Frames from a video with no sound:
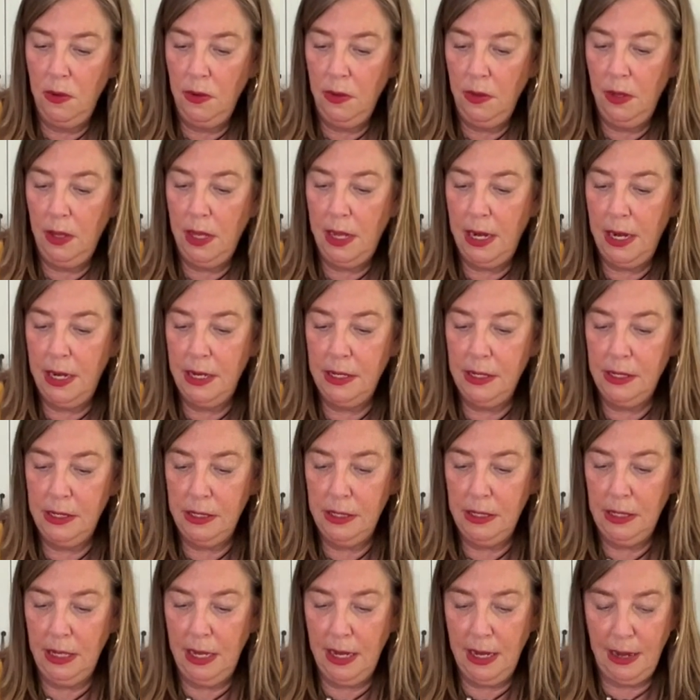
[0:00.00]
Let it
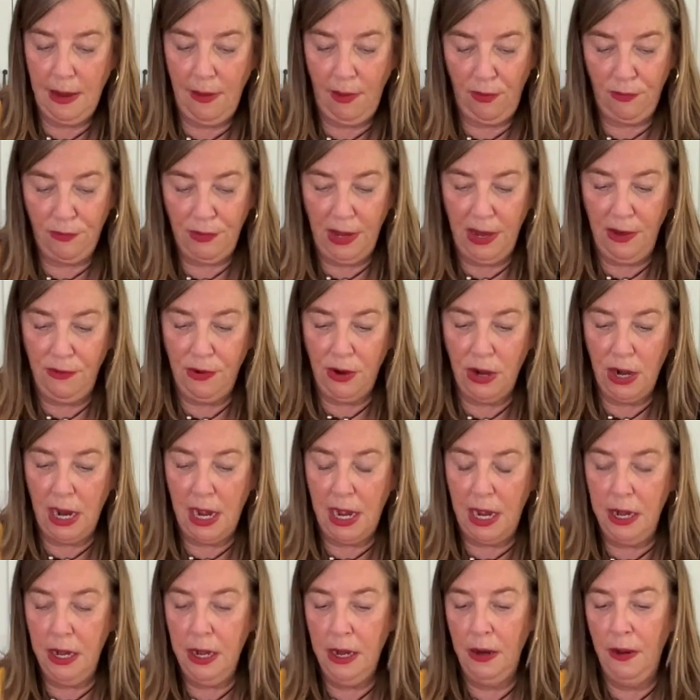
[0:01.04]
get its flavor
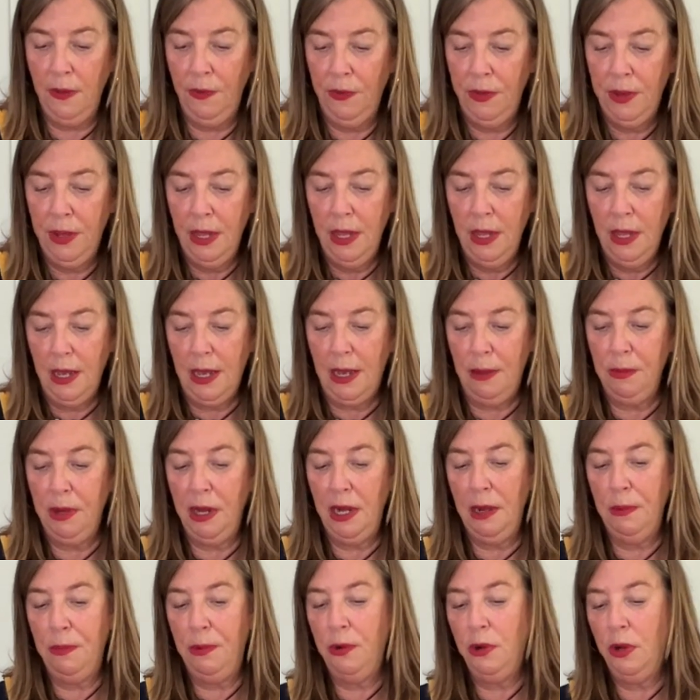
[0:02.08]
on. I'm
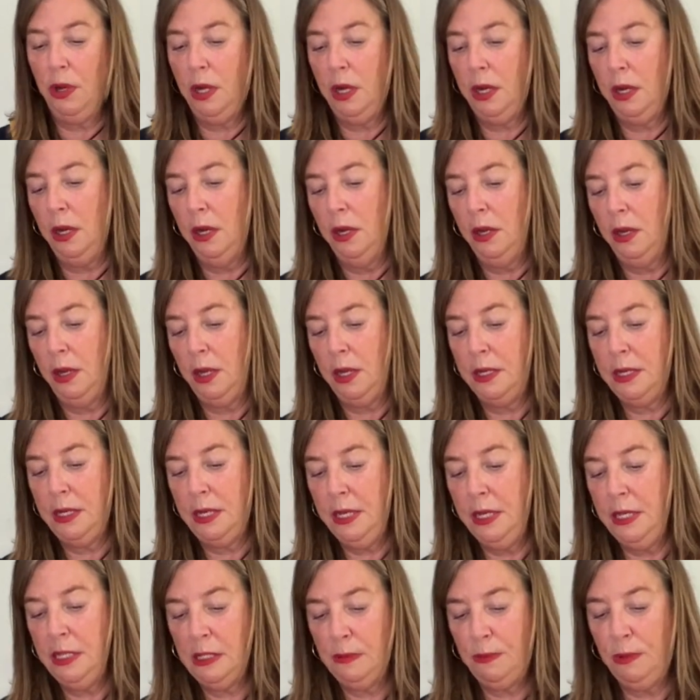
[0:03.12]
gonna put a
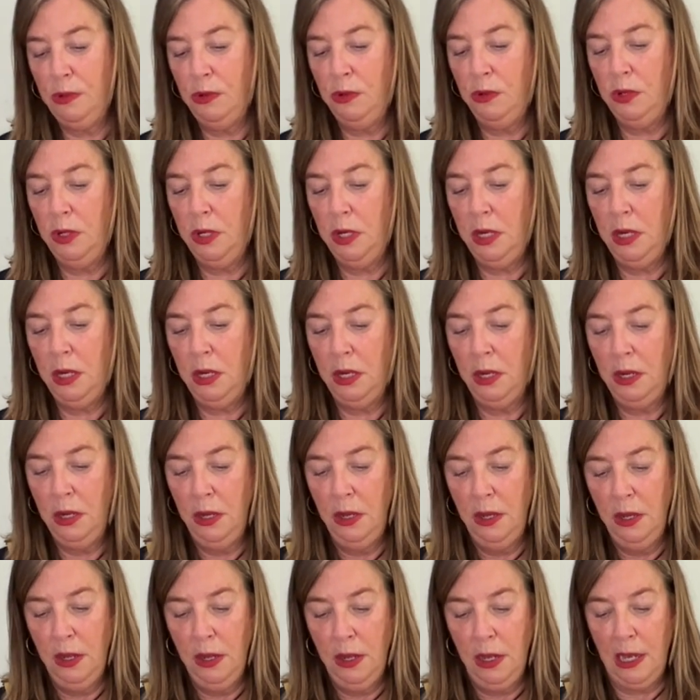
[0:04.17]
teaspoon
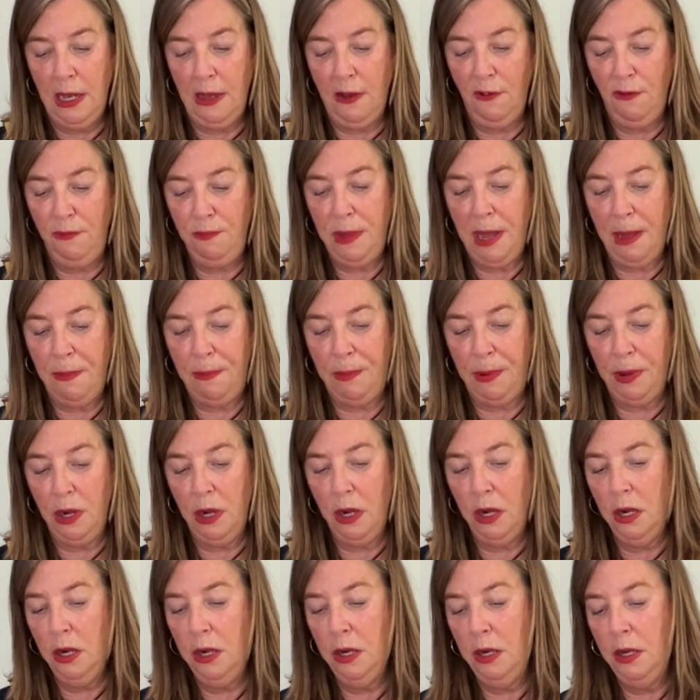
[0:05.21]
of
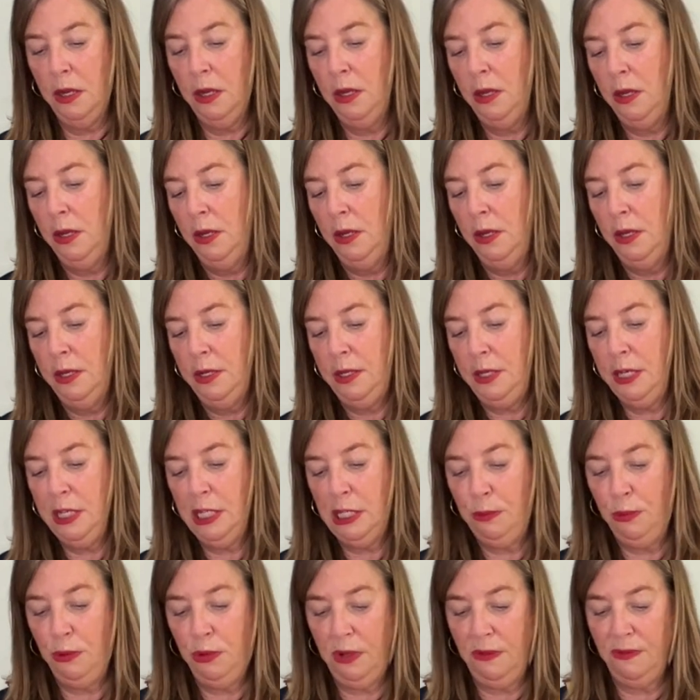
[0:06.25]
pepper,
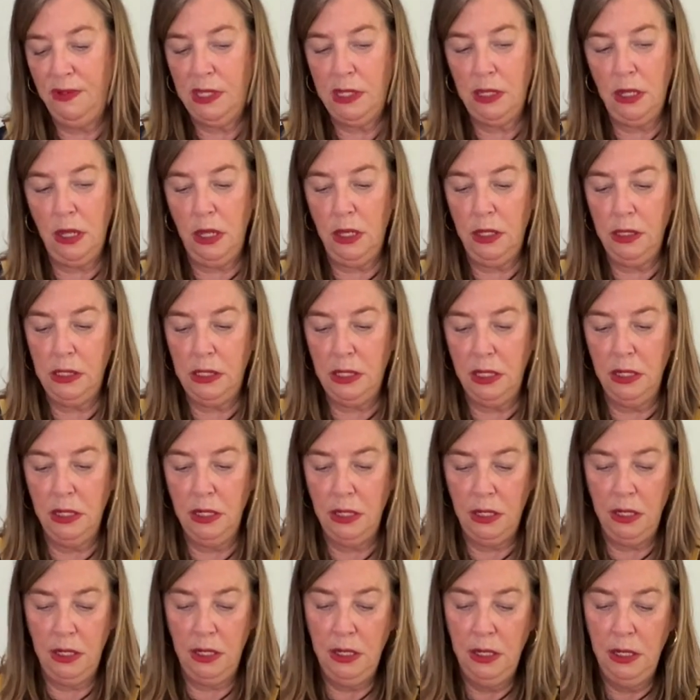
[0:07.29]
teaspoon of salt,
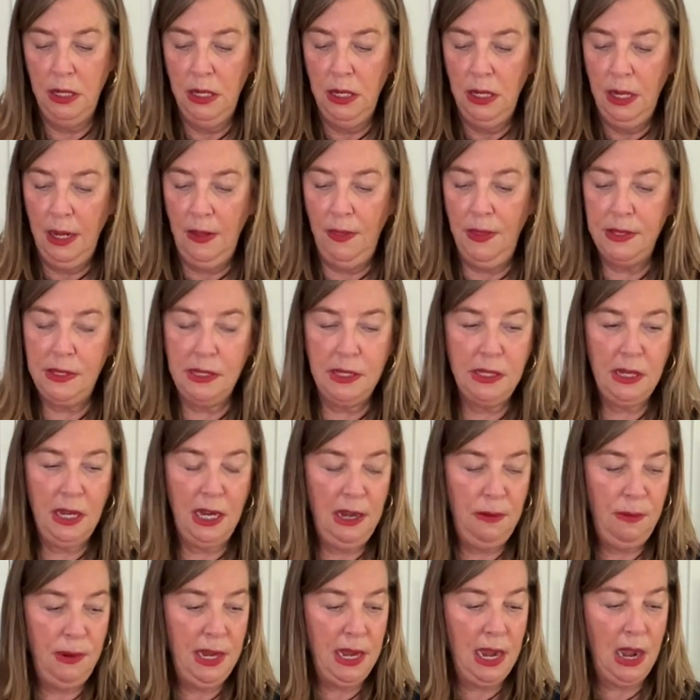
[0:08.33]
and this is gonna
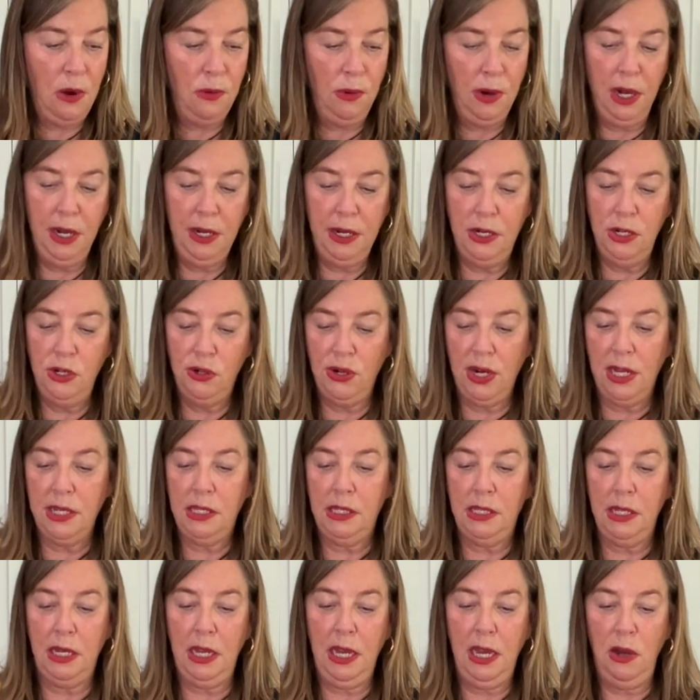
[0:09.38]
be how we're gonna dress
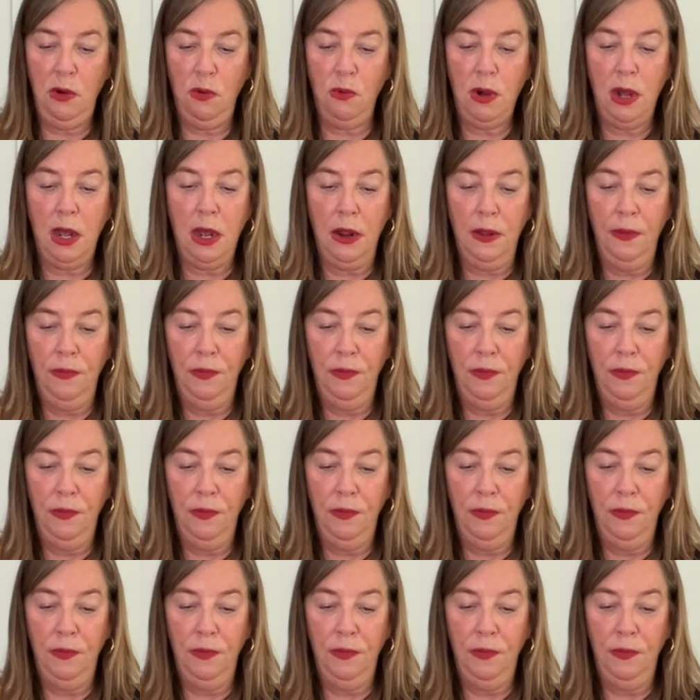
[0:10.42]
the quinoa.